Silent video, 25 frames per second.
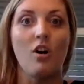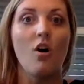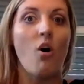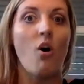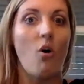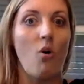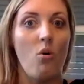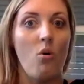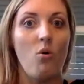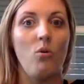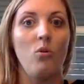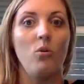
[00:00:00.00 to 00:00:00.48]

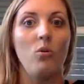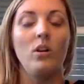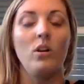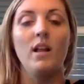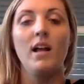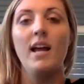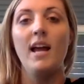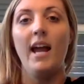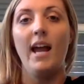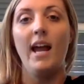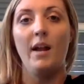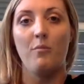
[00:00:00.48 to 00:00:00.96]
hole
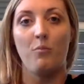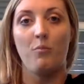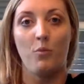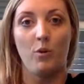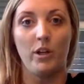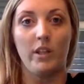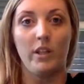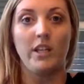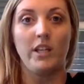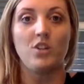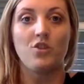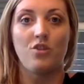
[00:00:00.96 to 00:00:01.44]
and
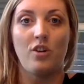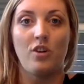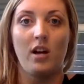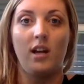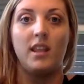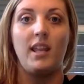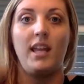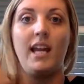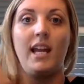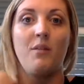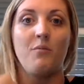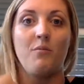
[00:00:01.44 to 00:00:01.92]
really
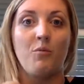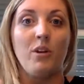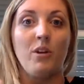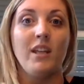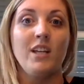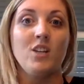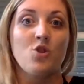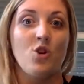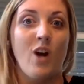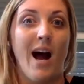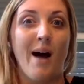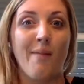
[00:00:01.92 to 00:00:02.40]
struggling and really
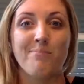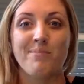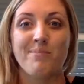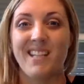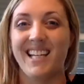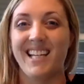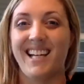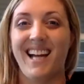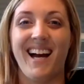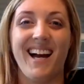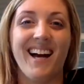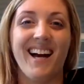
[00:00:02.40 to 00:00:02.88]
trapped.
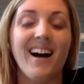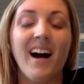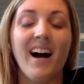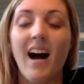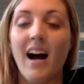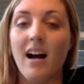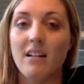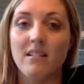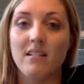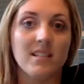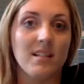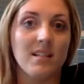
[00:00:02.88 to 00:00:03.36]
Like,
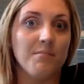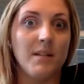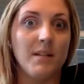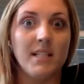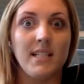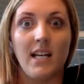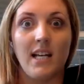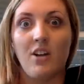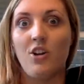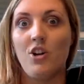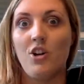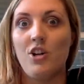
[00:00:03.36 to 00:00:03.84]
some days
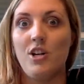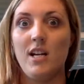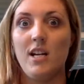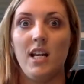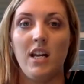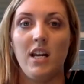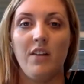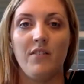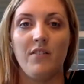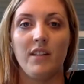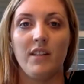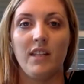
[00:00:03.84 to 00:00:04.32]
I couldn't
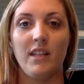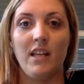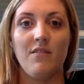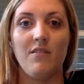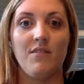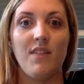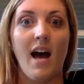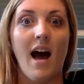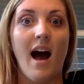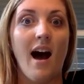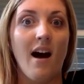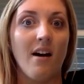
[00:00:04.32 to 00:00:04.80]
even leave
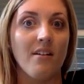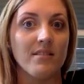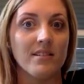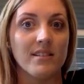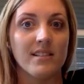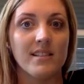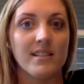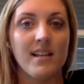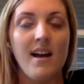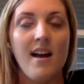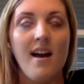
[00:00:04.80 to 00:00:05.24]
the house.